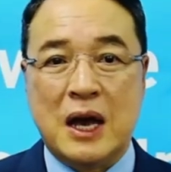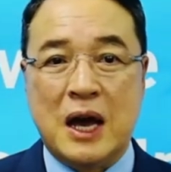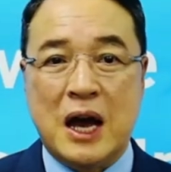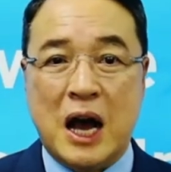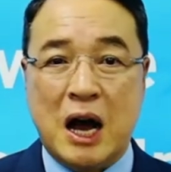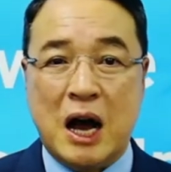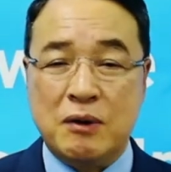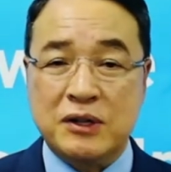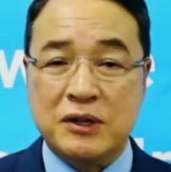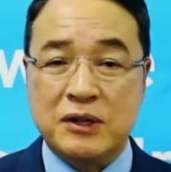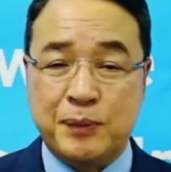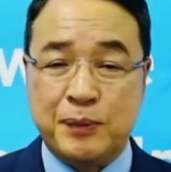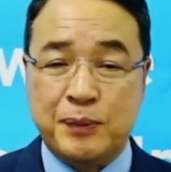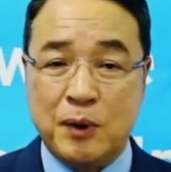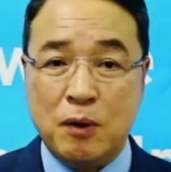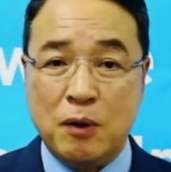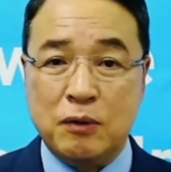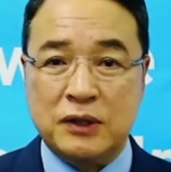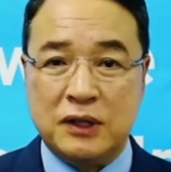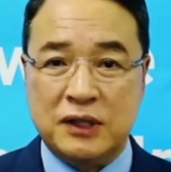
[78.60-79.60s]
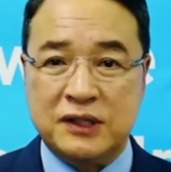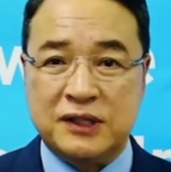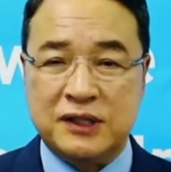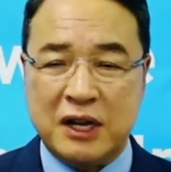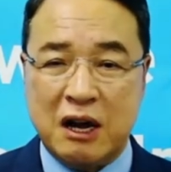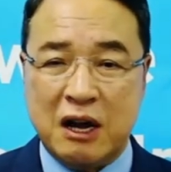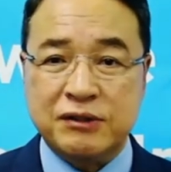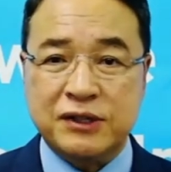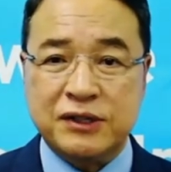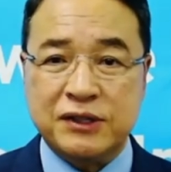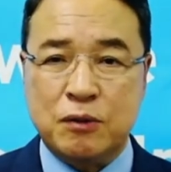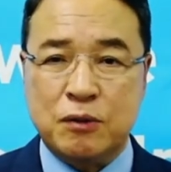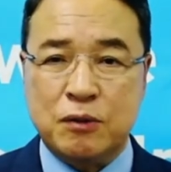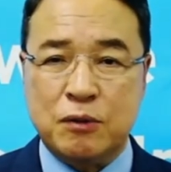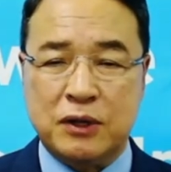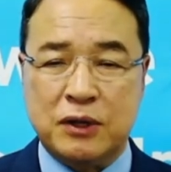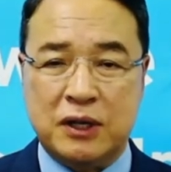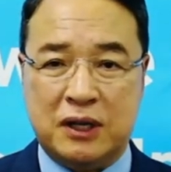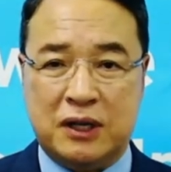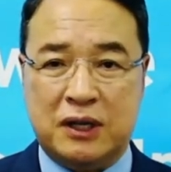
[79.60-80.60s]
I was born in South
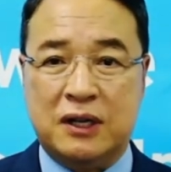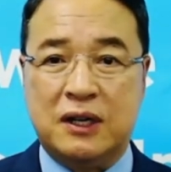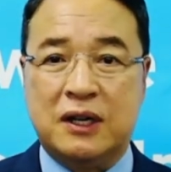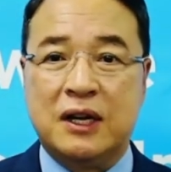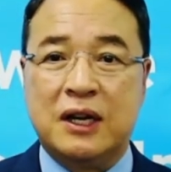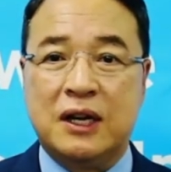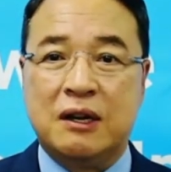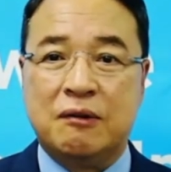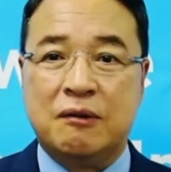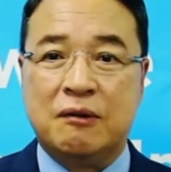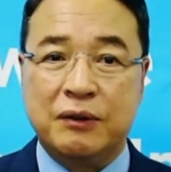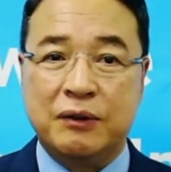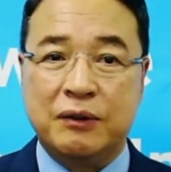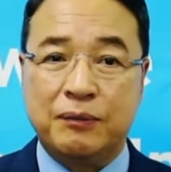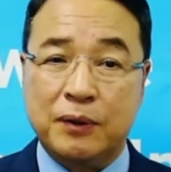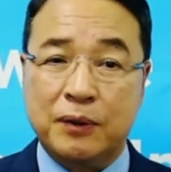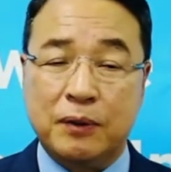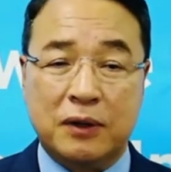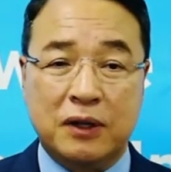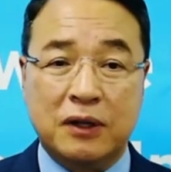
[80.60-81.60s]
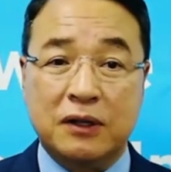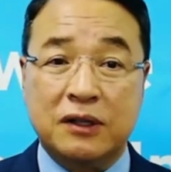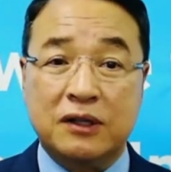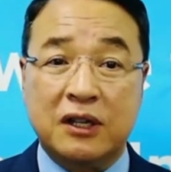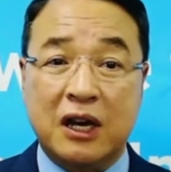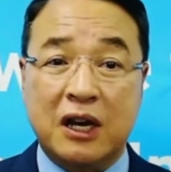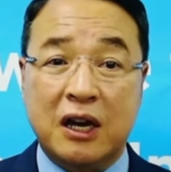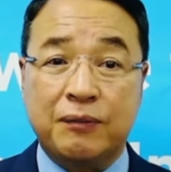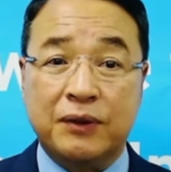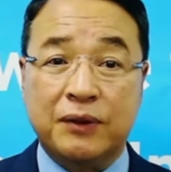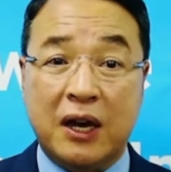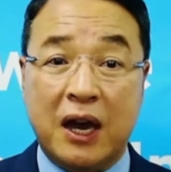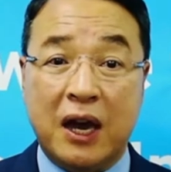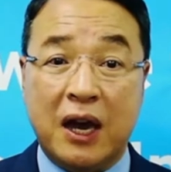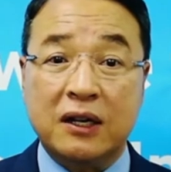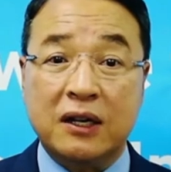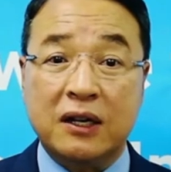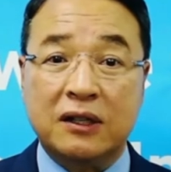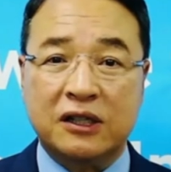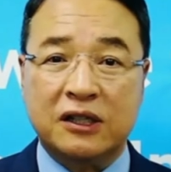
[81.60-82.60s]
Korea before J F
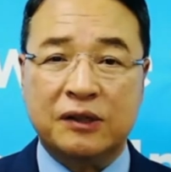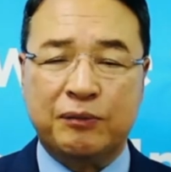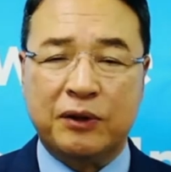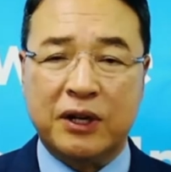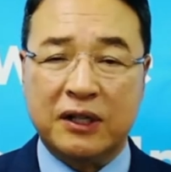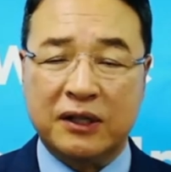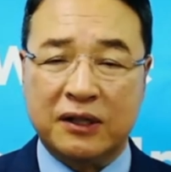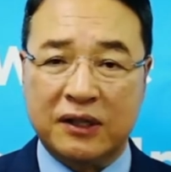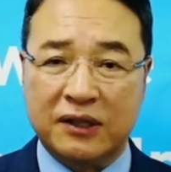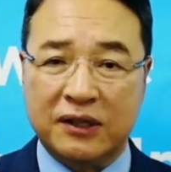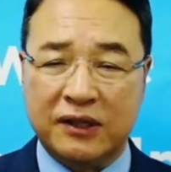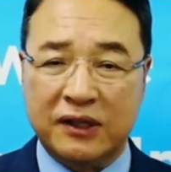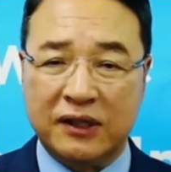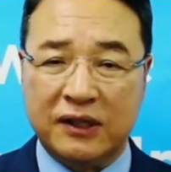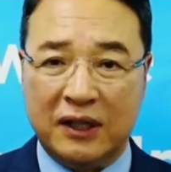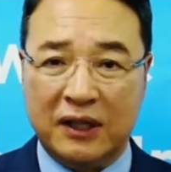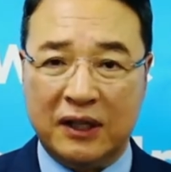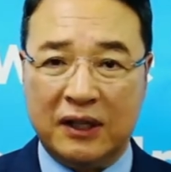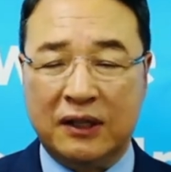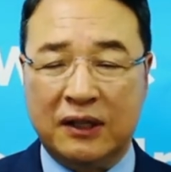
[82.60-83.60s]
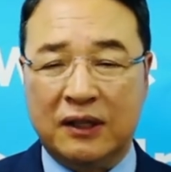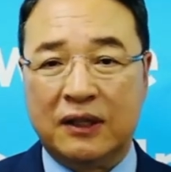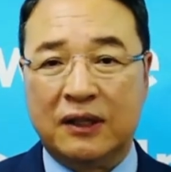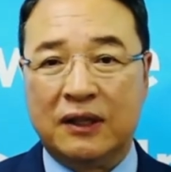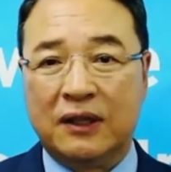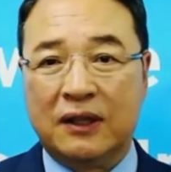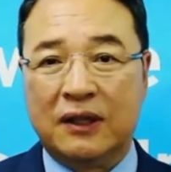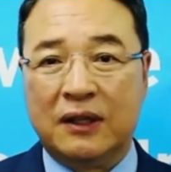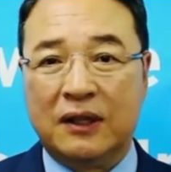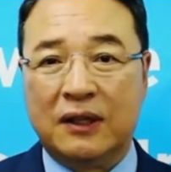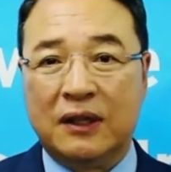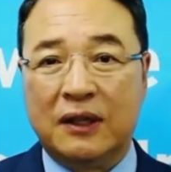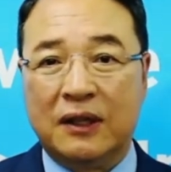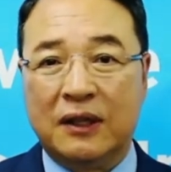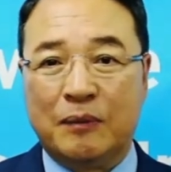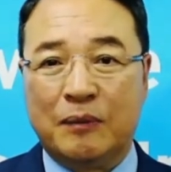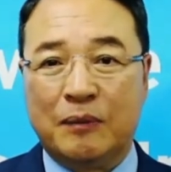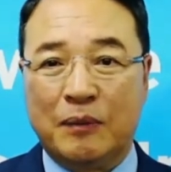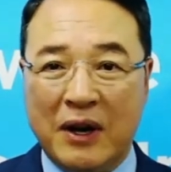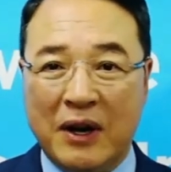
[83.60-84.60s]
Kennedy's presidency,
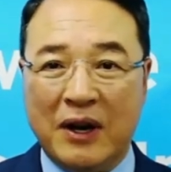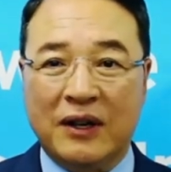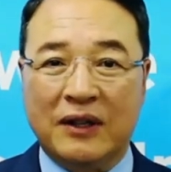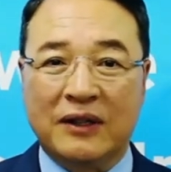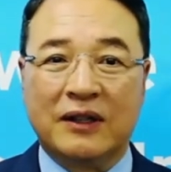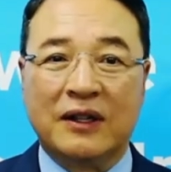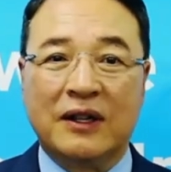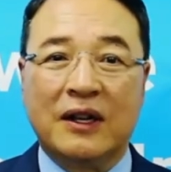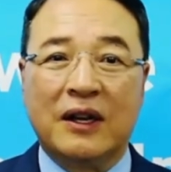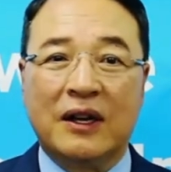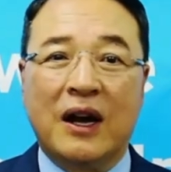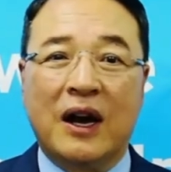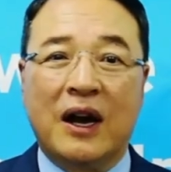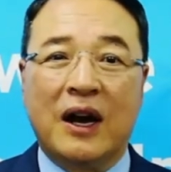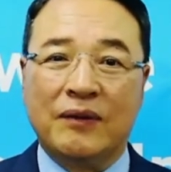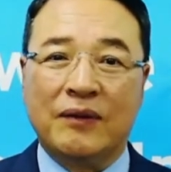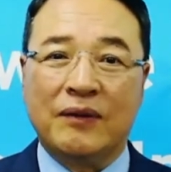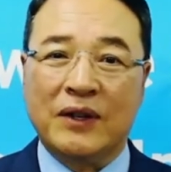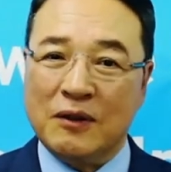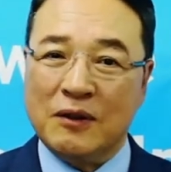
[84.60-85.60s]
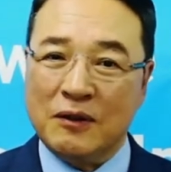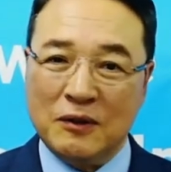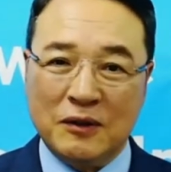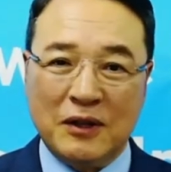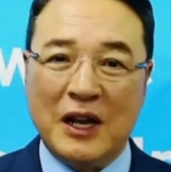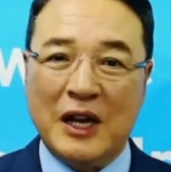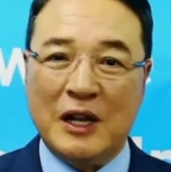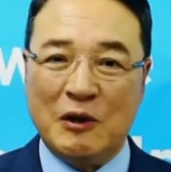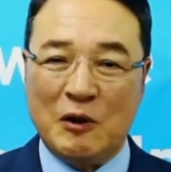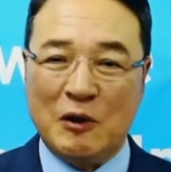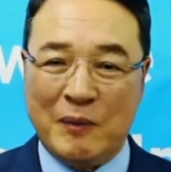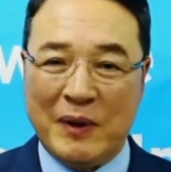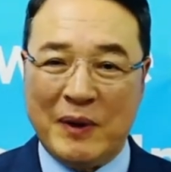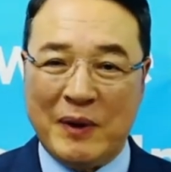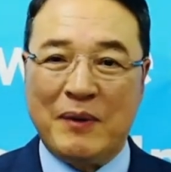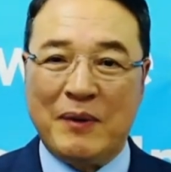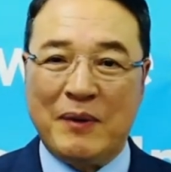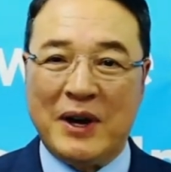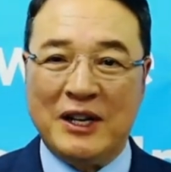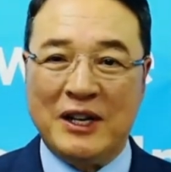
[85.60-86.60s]
but I'm not going to tell you about
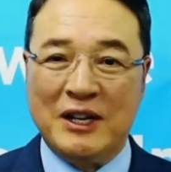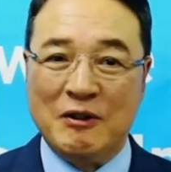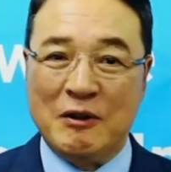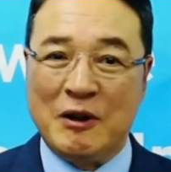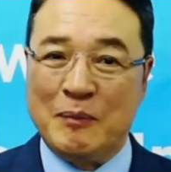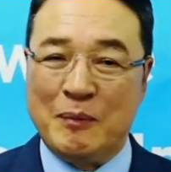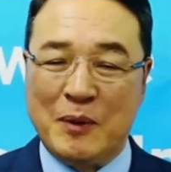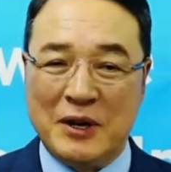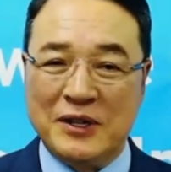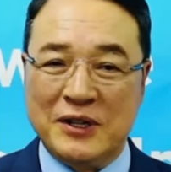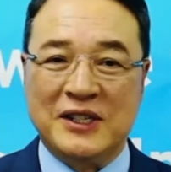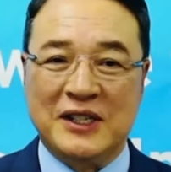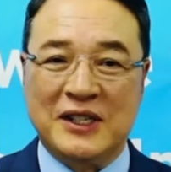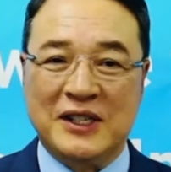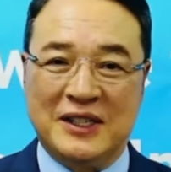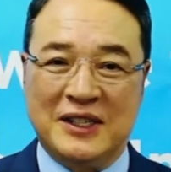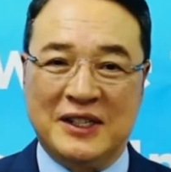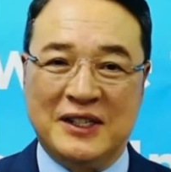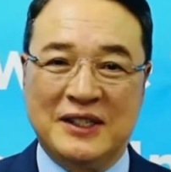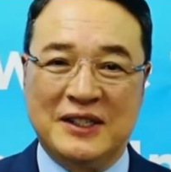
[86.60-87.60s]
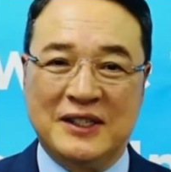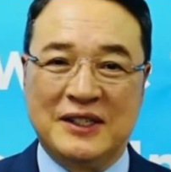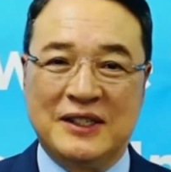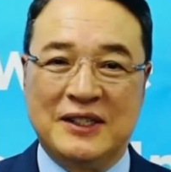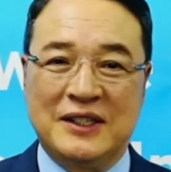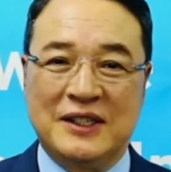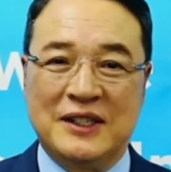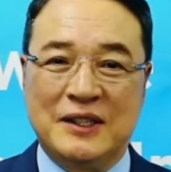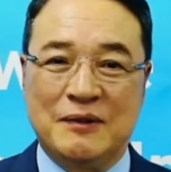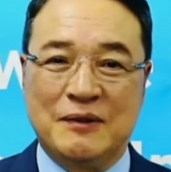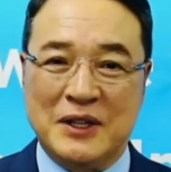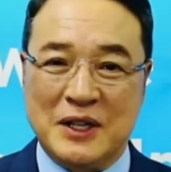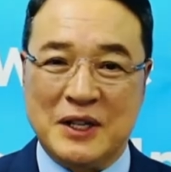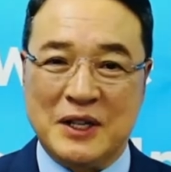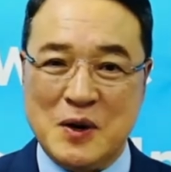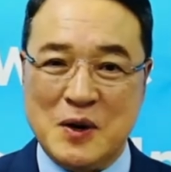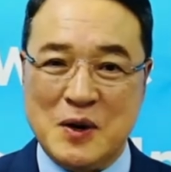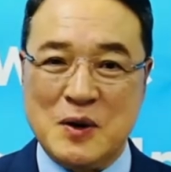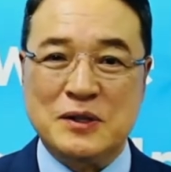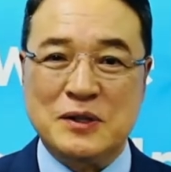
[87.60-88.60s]
my real birth year,
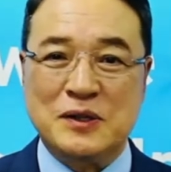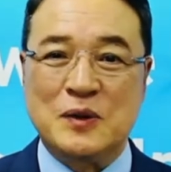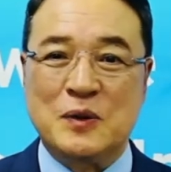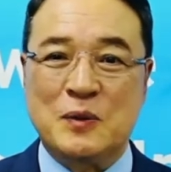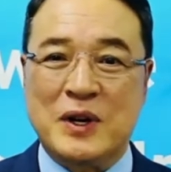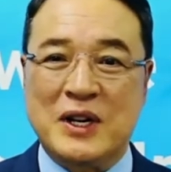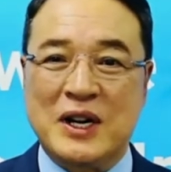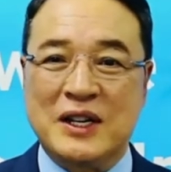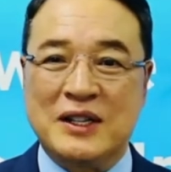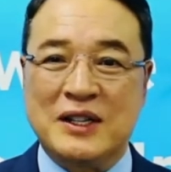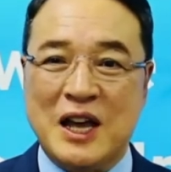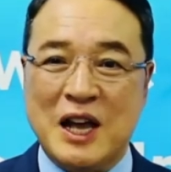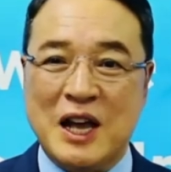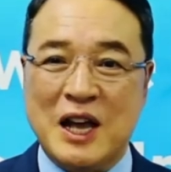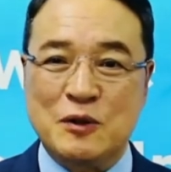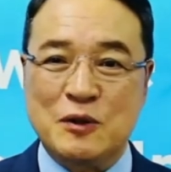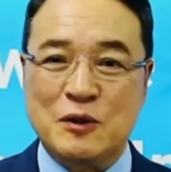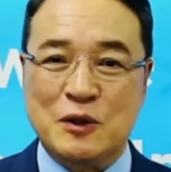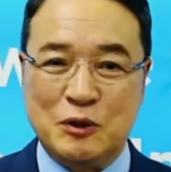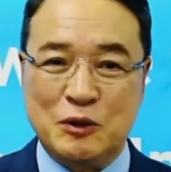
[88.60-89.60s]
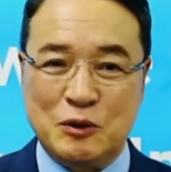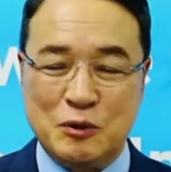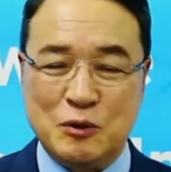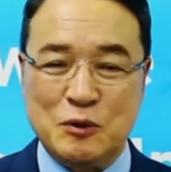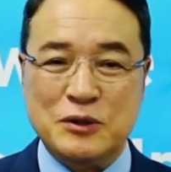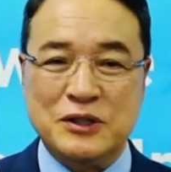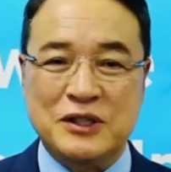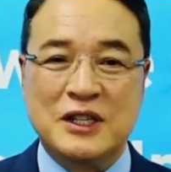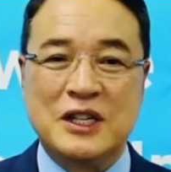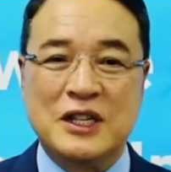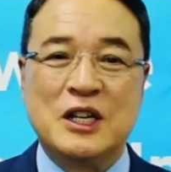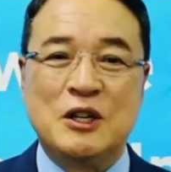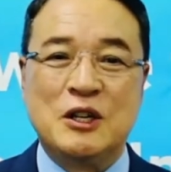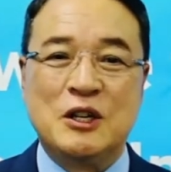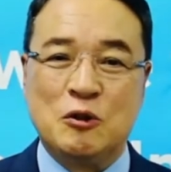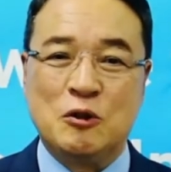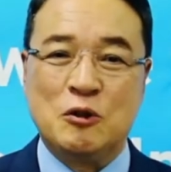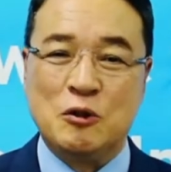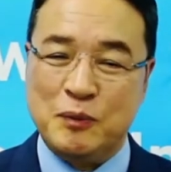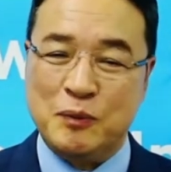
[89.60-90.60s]
because when I tell you the truth, you
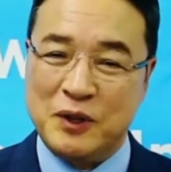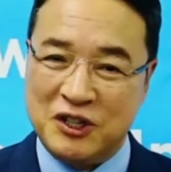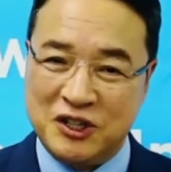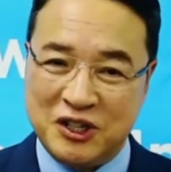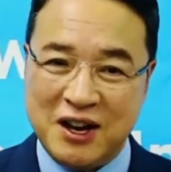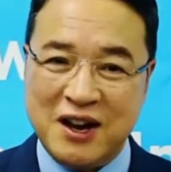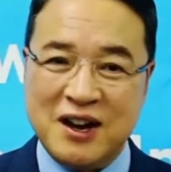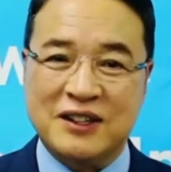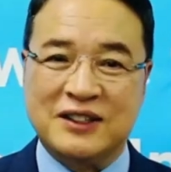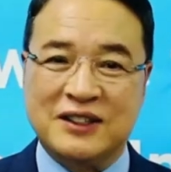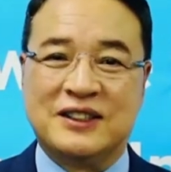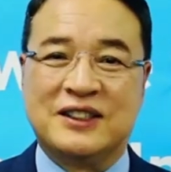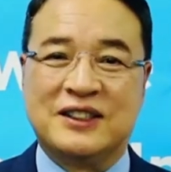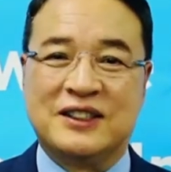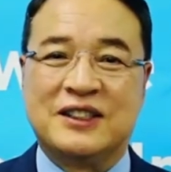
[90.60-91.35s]
will be shocked.